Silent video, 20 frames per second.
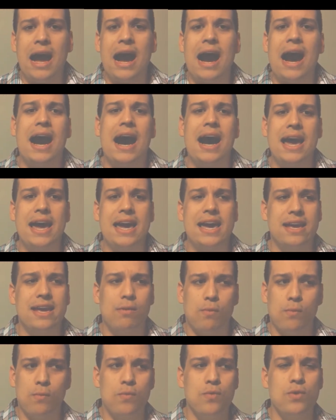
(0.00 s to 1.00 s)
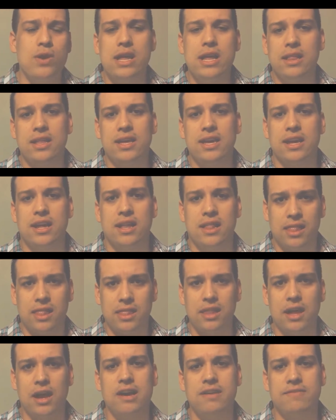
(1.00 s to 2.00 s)
I really
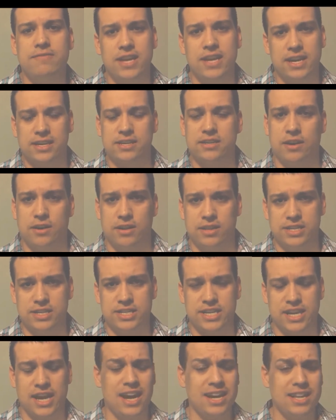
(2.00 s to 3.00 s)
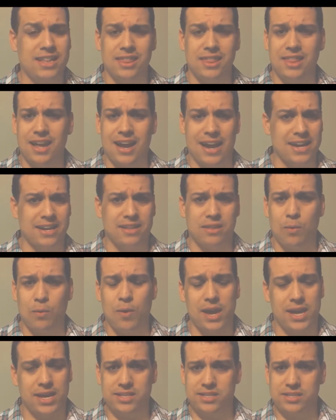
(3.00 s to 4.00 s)
love technology. I like the
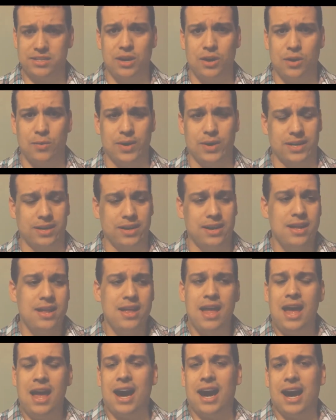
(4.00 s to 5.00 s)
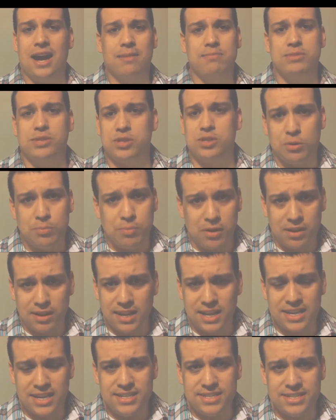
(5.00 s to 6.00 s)
way it's going. I'm super
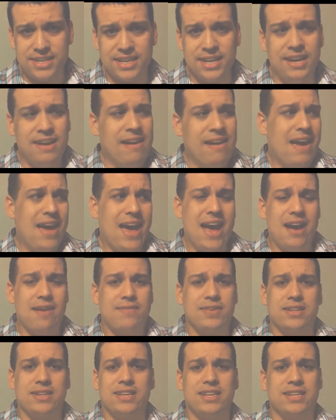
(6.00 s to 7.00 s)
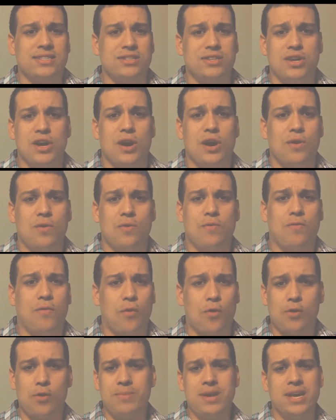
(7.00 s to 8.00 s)
lazy. Having things go
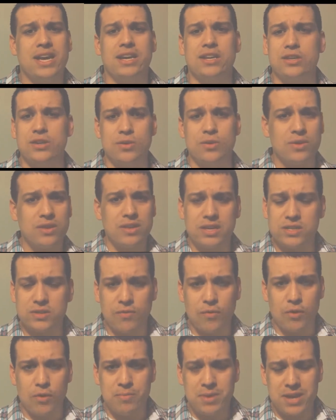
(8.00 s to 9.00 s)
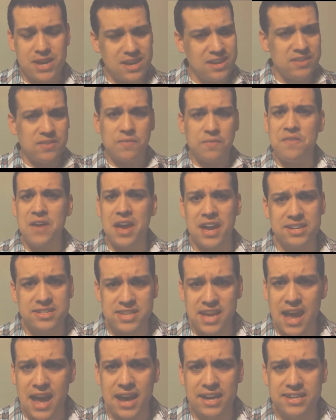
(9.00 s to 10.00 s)
for me and do things for me is
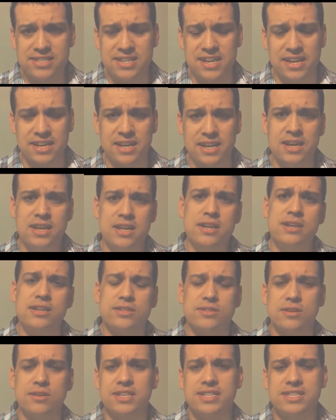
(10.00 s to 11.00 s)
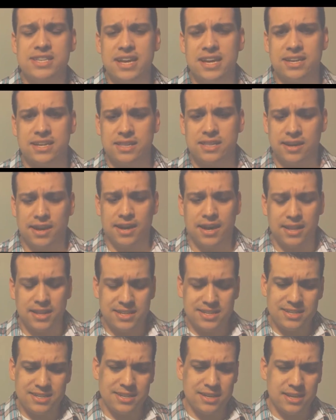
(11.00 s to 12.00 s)
fantastic. So let's take a thought.
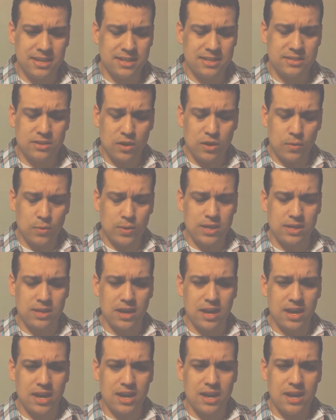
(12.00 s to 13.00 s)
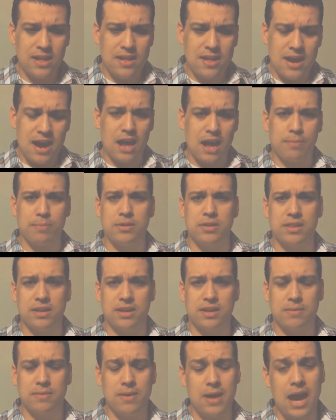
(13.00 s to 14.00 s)
Let's let's go with a
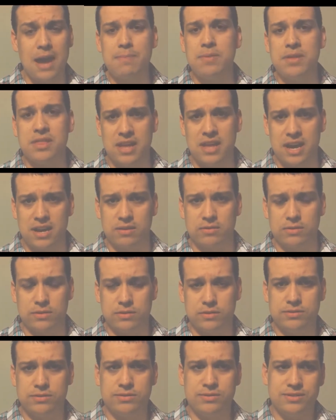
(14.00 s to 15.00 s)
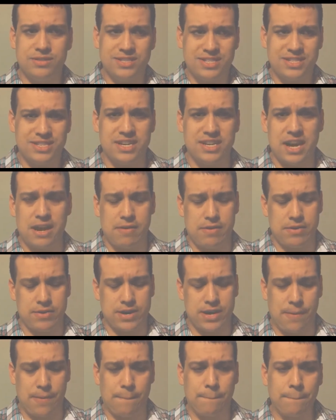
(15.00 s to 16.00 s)
hypothetical scenario
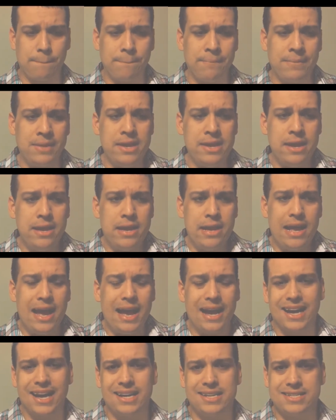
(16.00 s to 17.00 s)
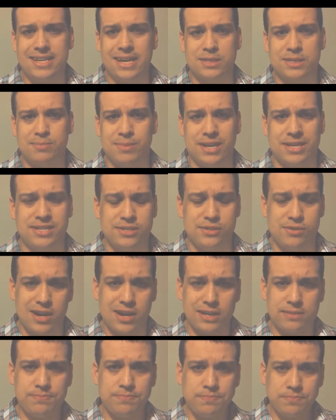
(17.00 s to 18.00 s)
here. I get a text message,
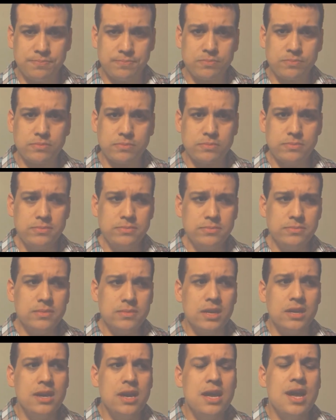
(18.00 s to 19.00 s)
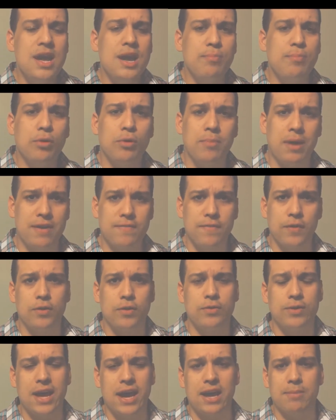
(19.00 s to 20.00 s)
right? Pull my
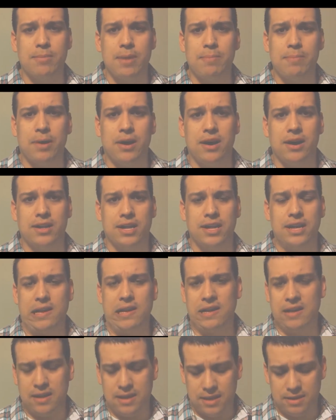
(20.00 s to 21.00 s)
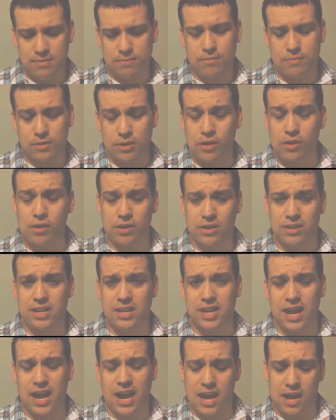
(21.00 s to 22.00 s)
phone out of my pocket.
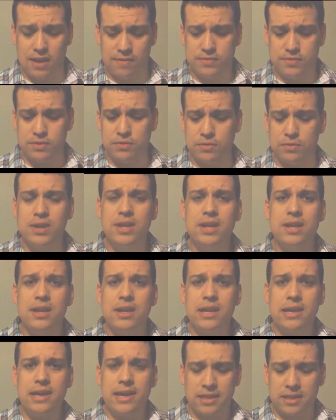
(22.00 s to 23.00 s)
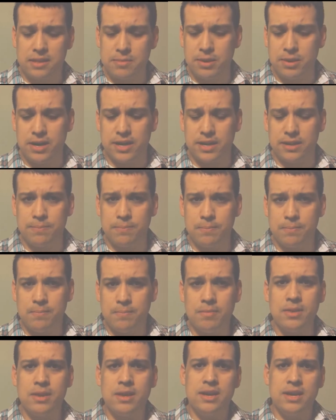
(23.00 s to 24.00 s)
Currently, I have to hit the button,
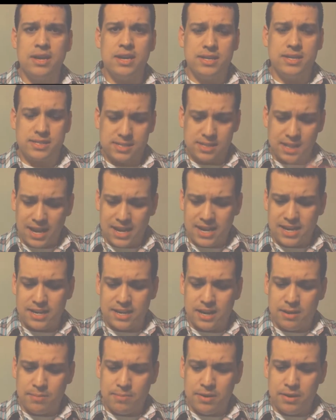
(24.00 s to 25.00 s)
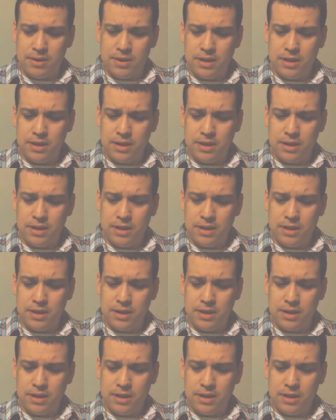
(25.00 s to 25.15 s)
slide it up,